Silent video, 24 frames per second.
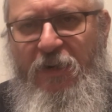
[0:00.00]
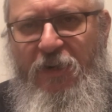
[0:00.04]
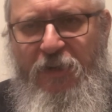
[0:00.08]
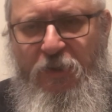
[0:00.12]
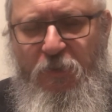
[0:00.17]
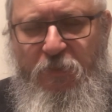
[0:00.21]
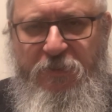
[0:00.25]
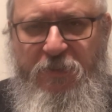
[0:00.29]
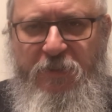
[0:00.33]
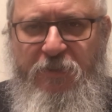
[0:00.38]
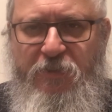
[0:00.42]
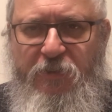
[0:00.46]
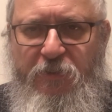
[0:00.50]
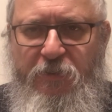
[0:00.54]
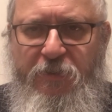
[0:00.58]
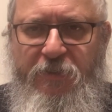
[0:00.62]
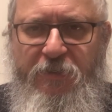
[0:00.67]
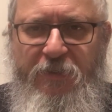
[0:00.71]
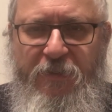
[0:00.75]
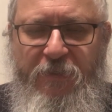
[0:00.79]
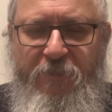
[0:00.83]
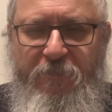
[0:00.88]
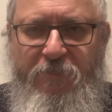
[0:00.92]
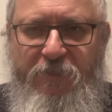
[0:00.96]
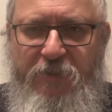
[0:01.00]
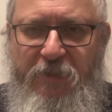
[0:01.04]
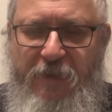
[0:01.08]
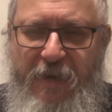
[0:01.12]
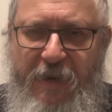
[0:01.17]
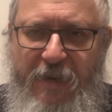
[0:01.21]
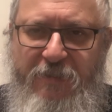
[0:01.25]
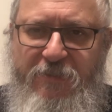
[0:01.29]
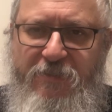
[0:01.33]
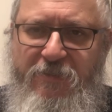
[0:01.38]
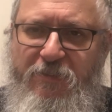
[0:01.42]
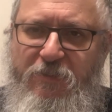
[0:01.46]
He was into learning. So he
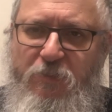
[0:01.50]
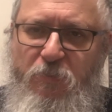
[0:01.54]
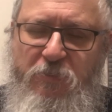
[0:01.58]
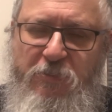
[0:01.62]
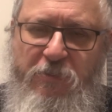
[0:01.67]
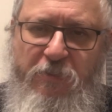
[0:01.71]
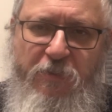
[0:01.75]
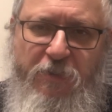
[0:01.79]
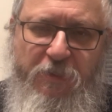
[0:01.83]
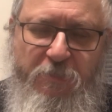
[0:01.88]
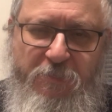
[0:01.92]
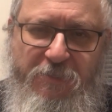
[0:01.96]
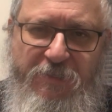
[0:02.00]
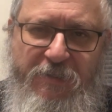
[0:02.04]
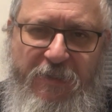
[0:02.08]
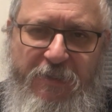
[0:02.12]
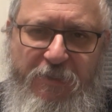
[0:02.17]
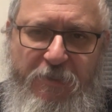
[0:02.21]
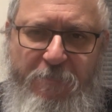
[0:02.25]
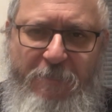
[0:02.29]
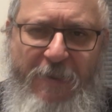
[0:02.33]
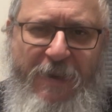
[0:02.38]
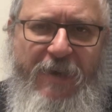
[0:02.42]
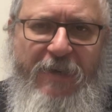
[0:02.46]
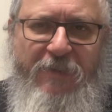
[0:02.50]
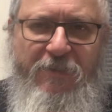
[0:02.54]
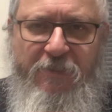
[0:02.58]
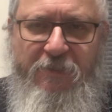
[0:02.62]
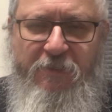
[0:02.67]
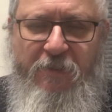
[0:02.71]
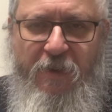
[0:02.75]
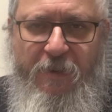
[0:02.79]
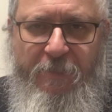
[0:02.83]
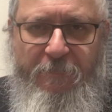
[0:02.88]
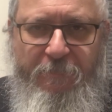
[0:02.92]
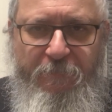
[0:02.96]
answered, he was learning Masechta Bay at the
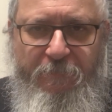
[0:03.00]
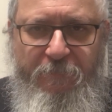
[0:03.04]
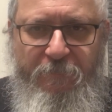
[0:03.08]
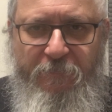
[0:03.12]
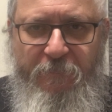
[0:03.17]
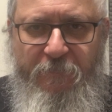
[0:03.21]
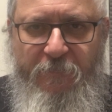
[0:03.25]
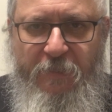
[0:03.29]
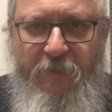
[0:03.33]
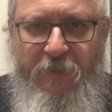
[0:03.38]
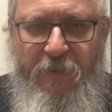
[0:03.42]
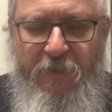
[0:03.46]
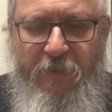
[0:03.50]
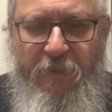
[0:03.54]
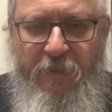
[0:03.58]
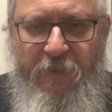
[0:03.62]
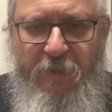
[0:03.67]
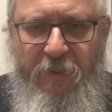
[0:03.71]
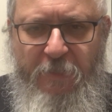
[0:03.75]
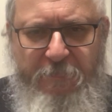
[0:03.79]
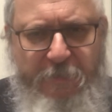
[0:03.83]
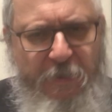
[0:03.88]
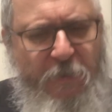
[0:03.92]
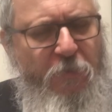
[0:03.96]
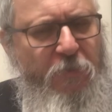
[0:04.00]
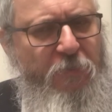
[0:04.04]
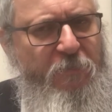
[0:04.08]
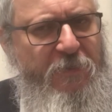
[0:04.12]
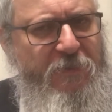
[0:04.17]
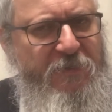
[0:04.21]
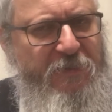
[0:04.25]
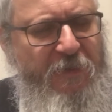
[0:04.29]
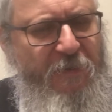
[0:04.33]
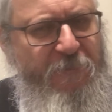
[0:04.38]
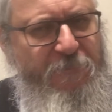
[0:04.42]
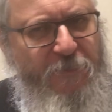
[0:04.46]
time. But I thought to
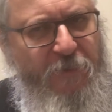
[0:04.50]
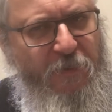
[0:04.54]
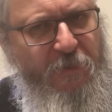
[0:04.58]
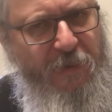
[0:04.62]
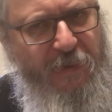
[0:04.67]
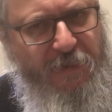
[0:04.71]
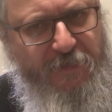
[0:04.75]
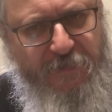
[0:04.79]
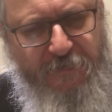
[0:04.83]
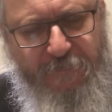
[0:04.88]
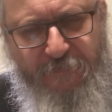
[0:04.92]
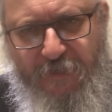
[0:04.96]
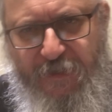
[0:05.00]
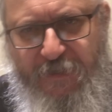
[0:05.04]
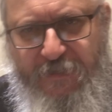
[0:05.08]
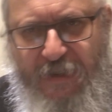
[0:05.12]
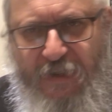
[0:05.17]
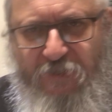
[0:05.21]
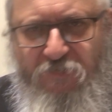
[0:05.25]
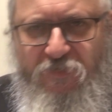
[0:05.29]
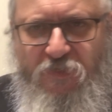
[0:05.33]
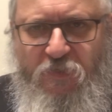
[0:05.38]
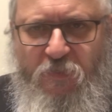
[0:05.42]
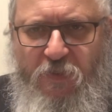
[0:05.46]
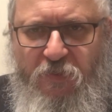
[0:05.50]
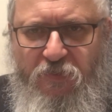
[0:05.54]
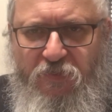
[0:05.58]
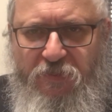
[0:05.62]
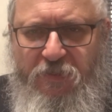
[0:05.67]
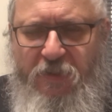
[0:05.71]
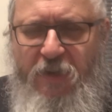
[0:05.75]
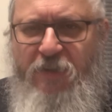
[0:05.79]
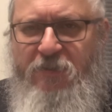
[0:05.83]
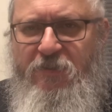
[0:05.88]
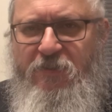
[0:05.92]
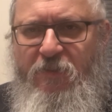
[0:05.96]
myself, that's a very dangerous question
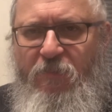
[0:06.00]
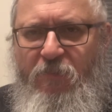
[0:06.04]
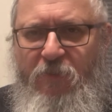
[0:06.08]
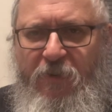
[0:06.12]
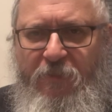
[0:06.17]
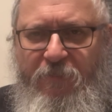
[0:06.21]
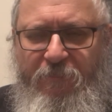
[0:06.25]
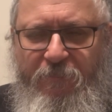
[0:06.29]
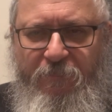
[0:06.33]
to ask someone.